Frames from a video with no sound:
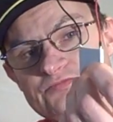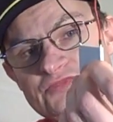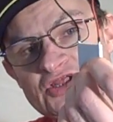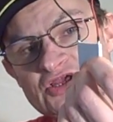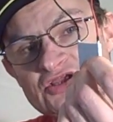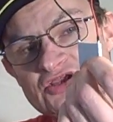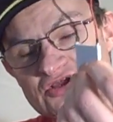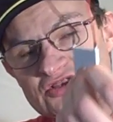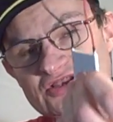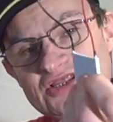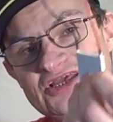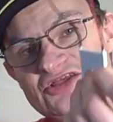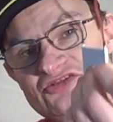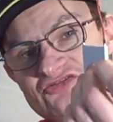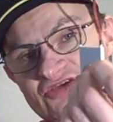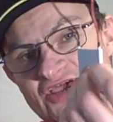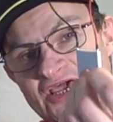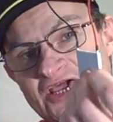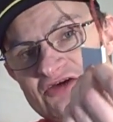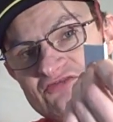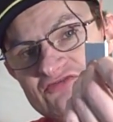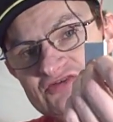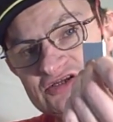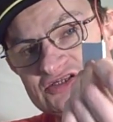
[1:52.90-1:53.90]
you need to
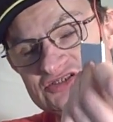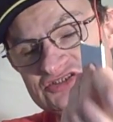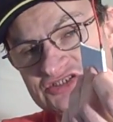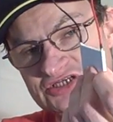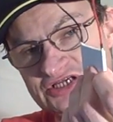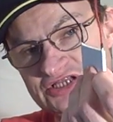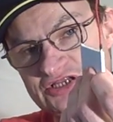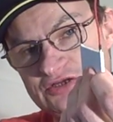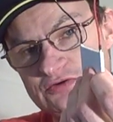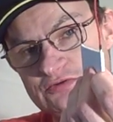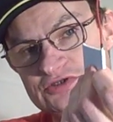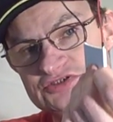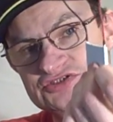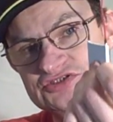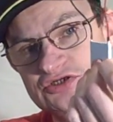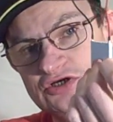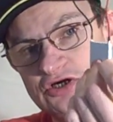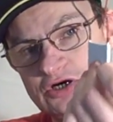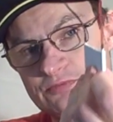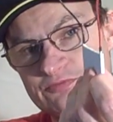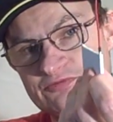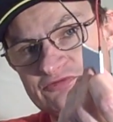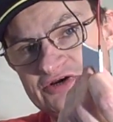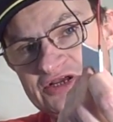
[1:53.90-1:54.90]
have a continuous
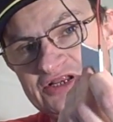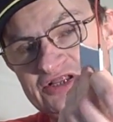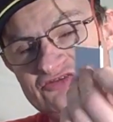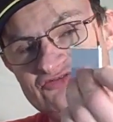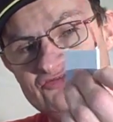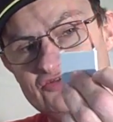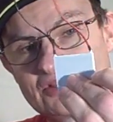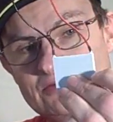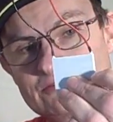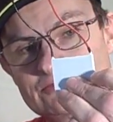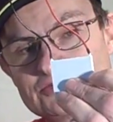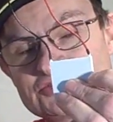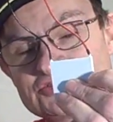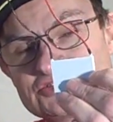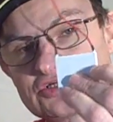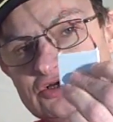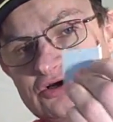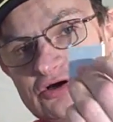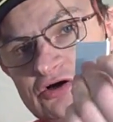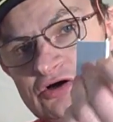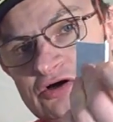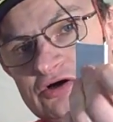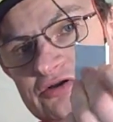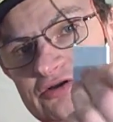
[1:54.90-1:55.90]
operating
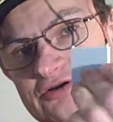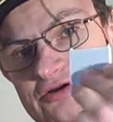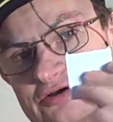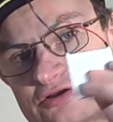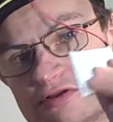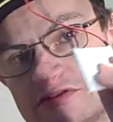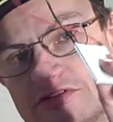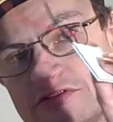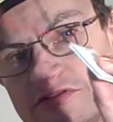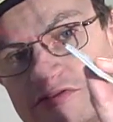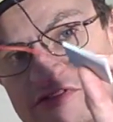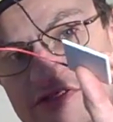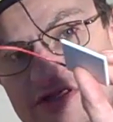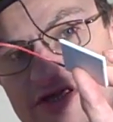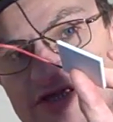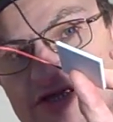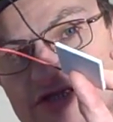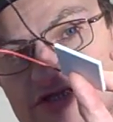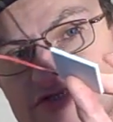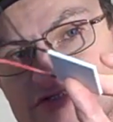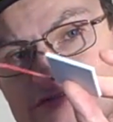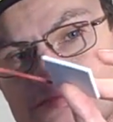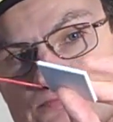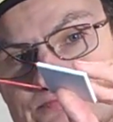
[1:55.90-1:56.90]
temperature on
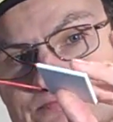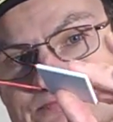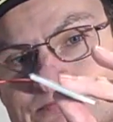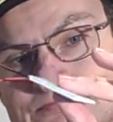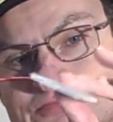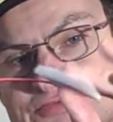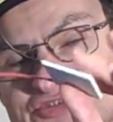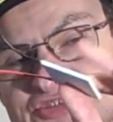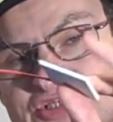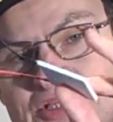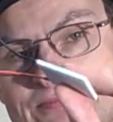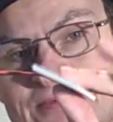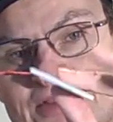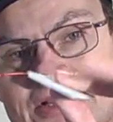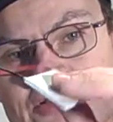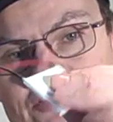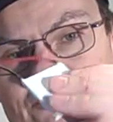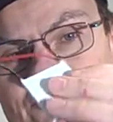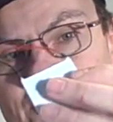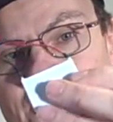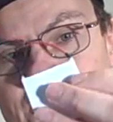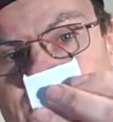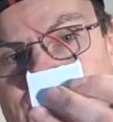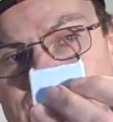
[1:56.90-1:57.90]
the Seebeck
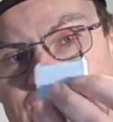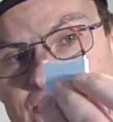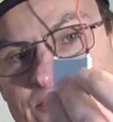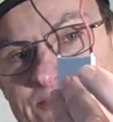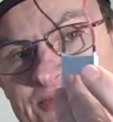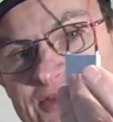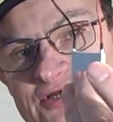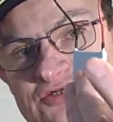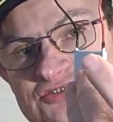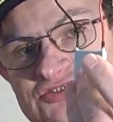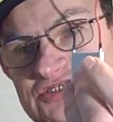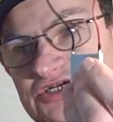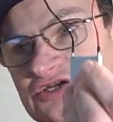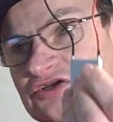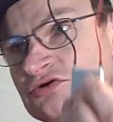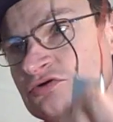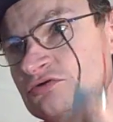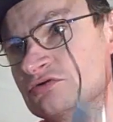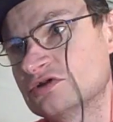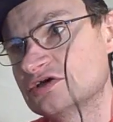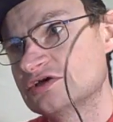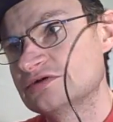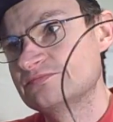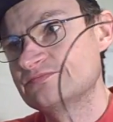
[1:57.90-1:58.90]
device, on the Peltier
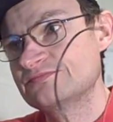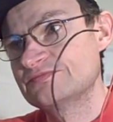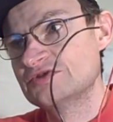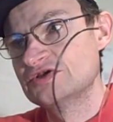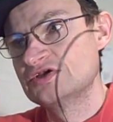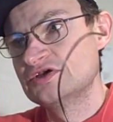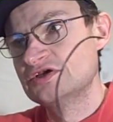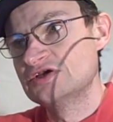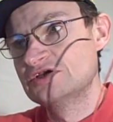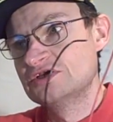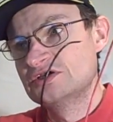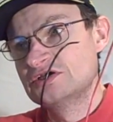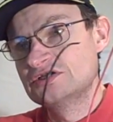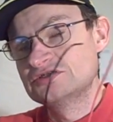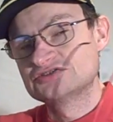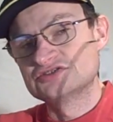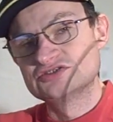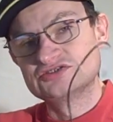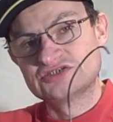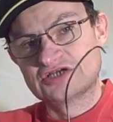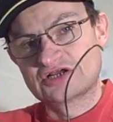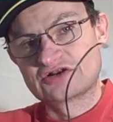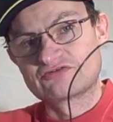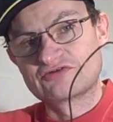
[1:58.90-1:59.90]
cooler,
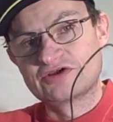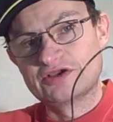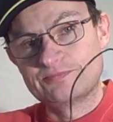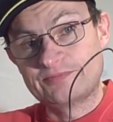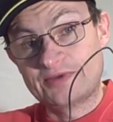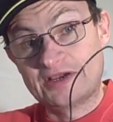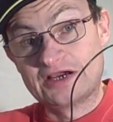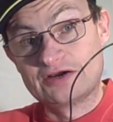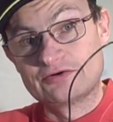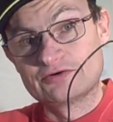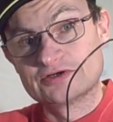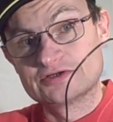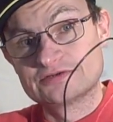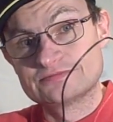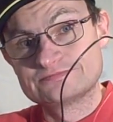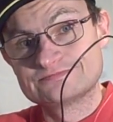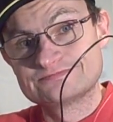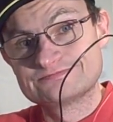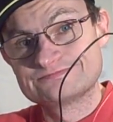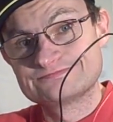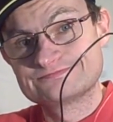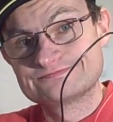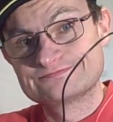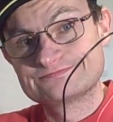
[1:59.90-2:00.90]
to generate power.
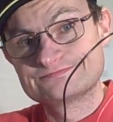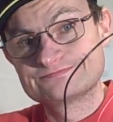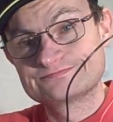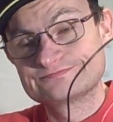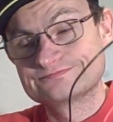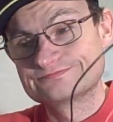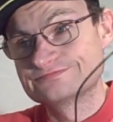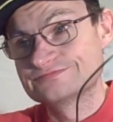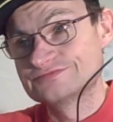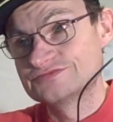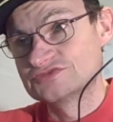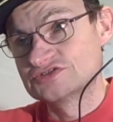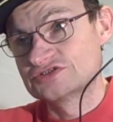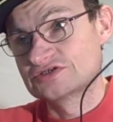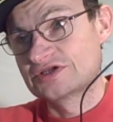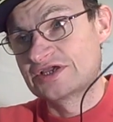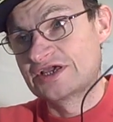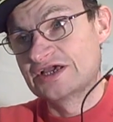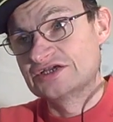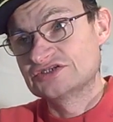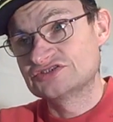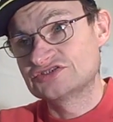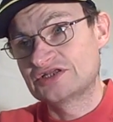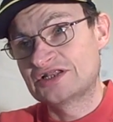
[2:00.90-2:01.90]

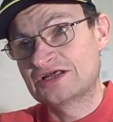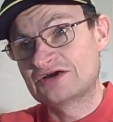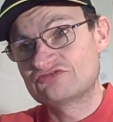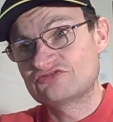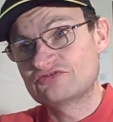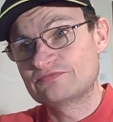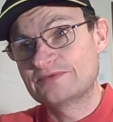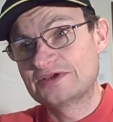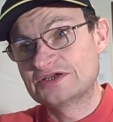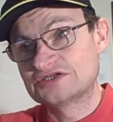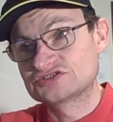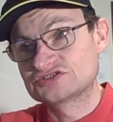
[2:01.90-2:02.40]
Okay, so you'd have to make